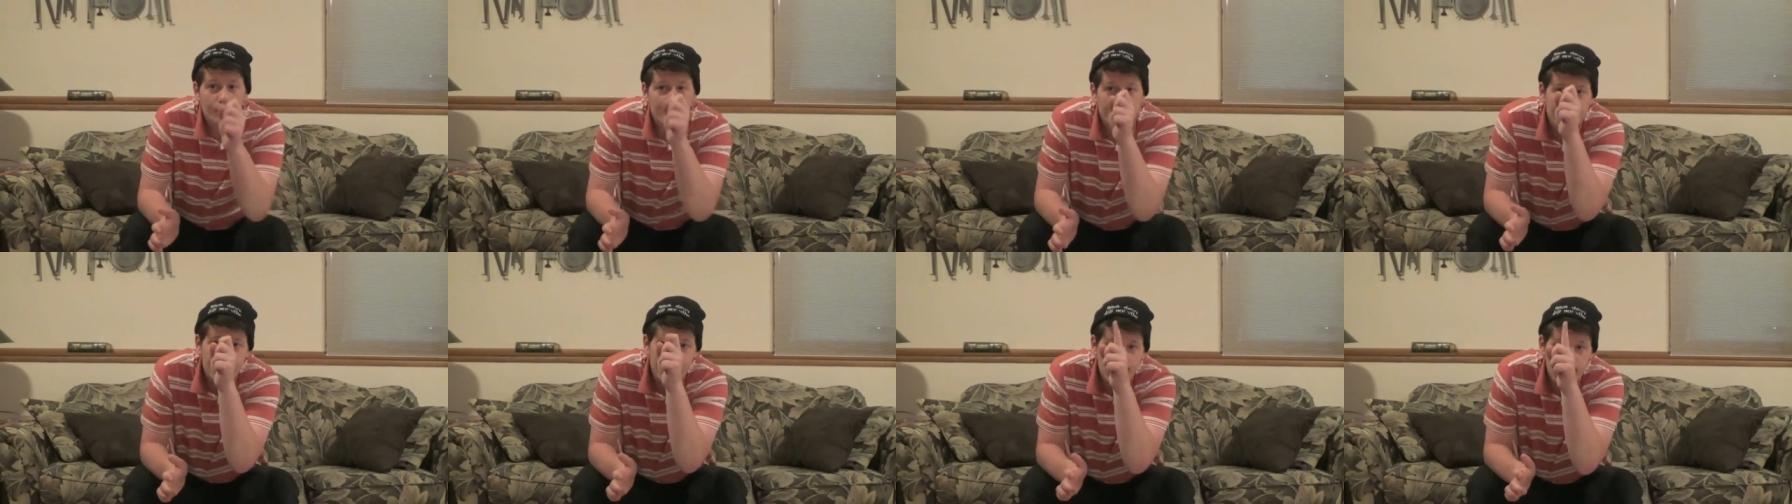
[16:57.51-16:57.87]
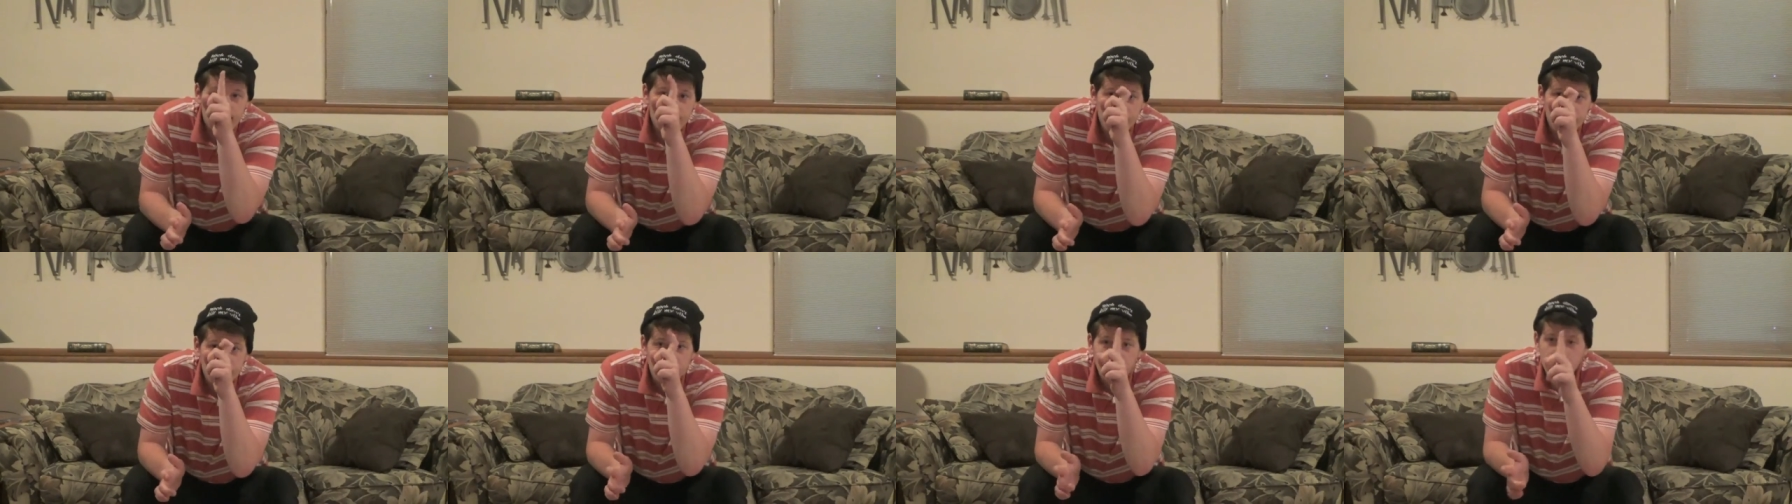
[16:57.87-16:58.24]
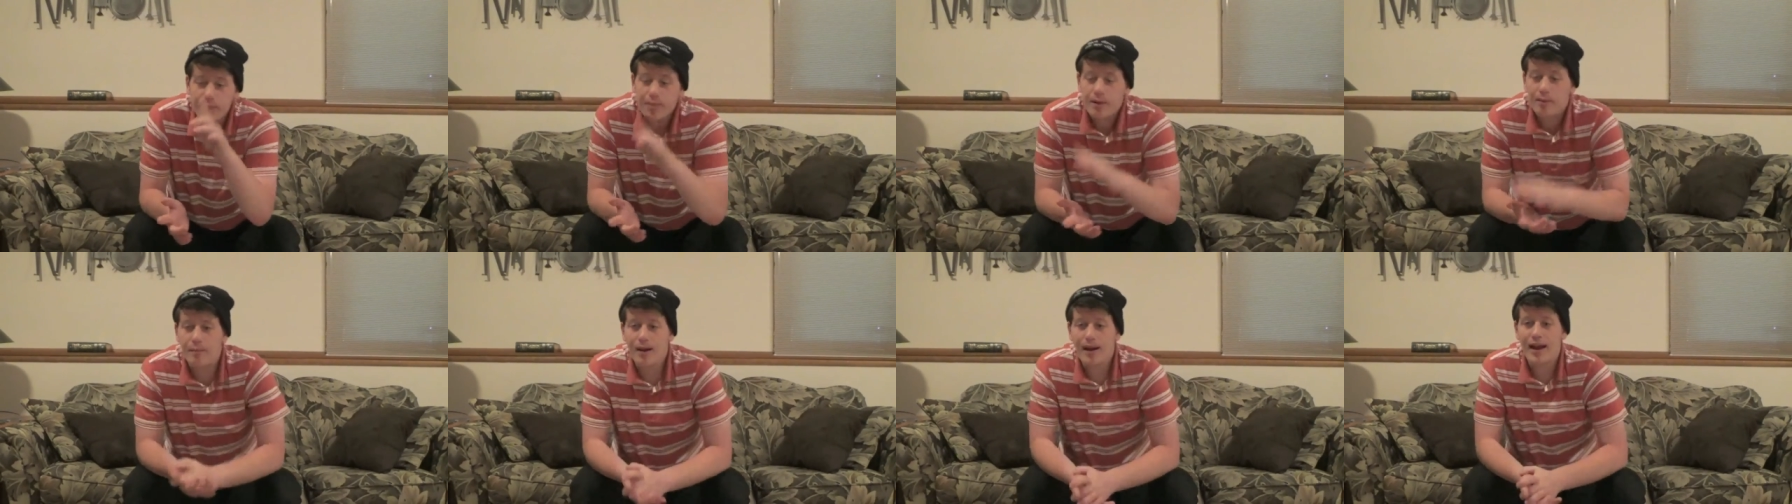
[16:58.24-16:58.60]
be an annotation
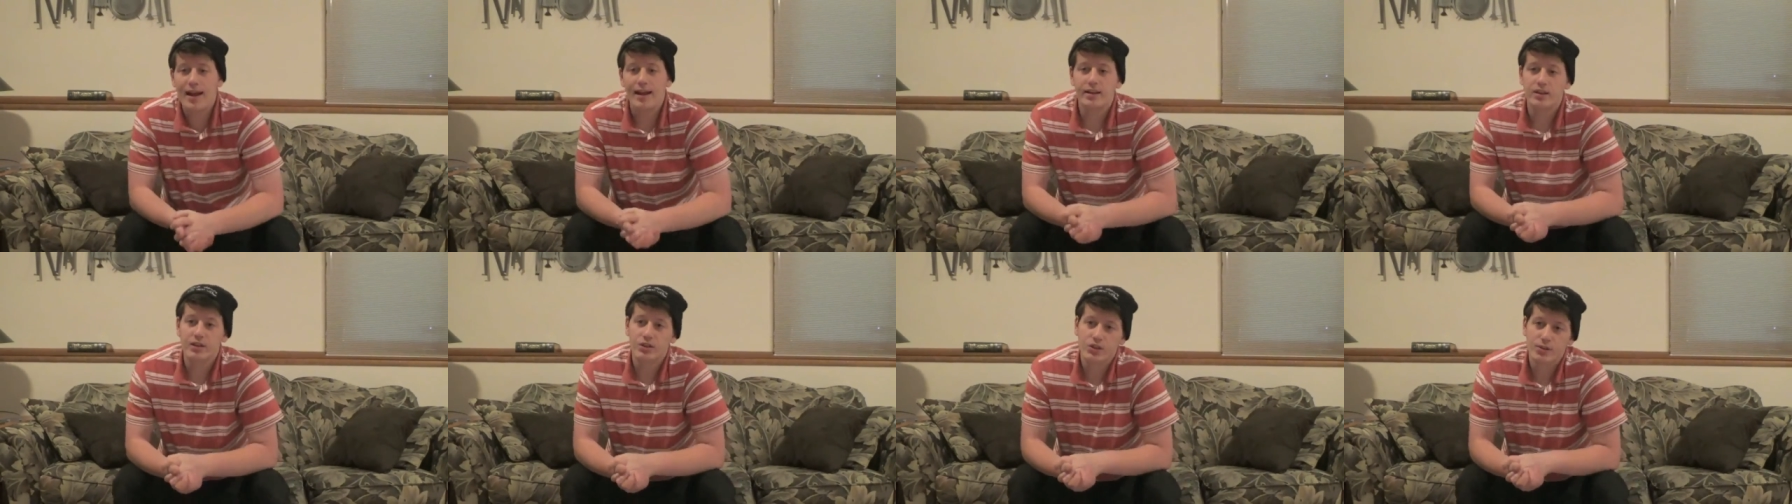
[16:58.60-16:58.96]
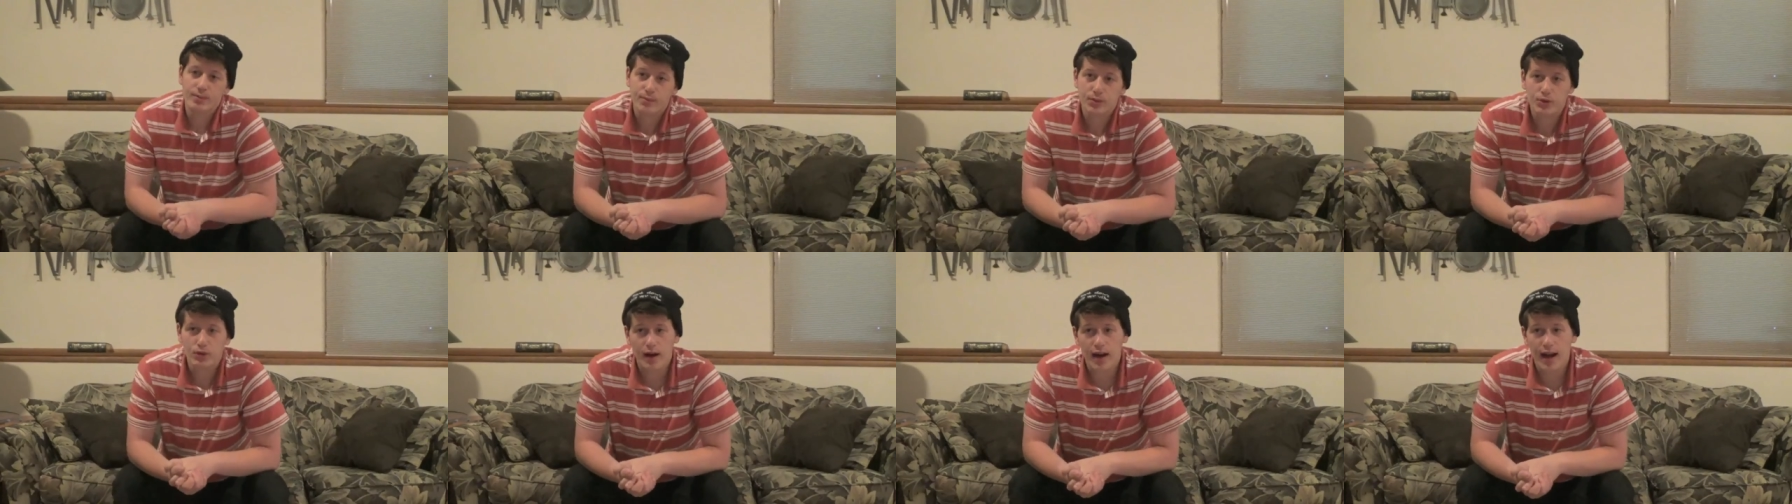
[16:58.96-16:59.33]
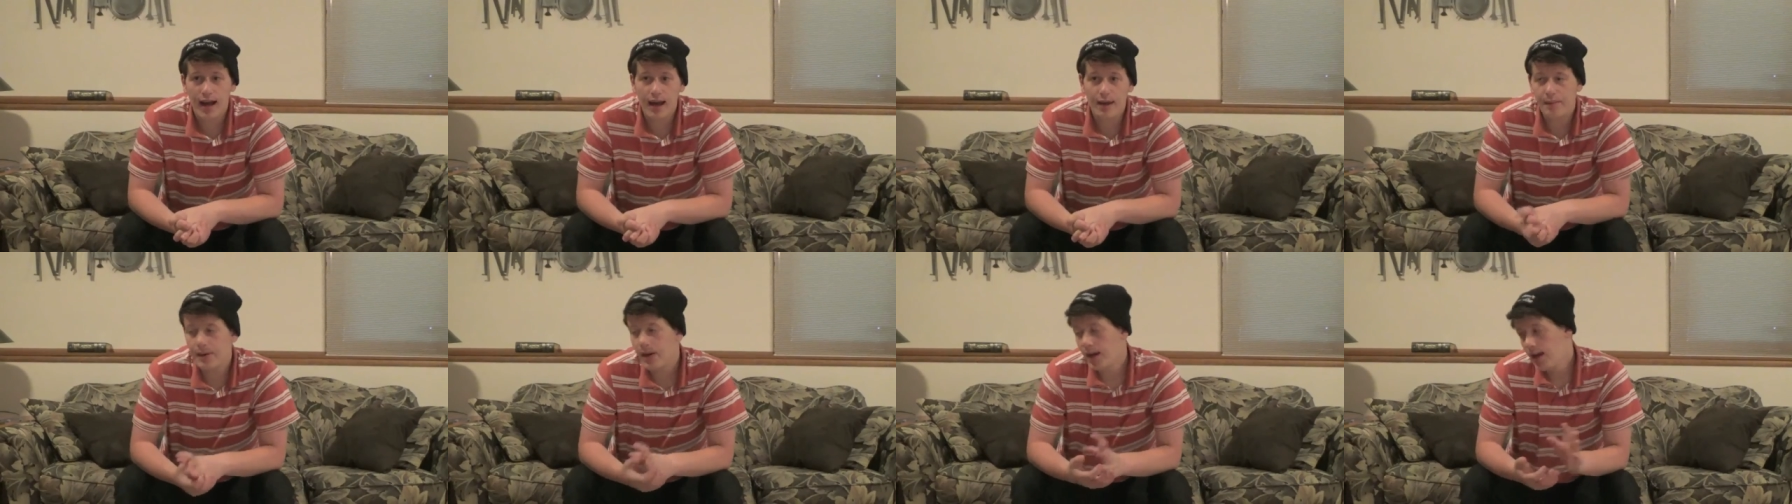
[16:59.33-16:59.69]
above my head to
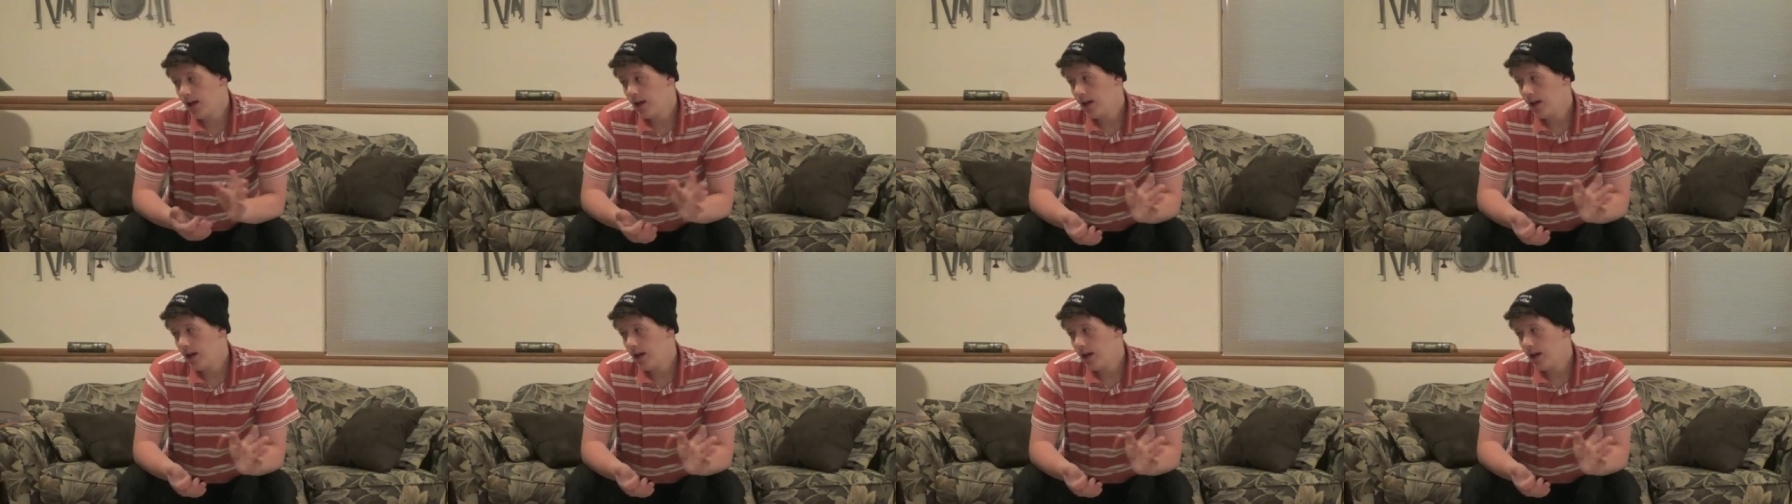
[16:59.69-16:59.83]
subscribe.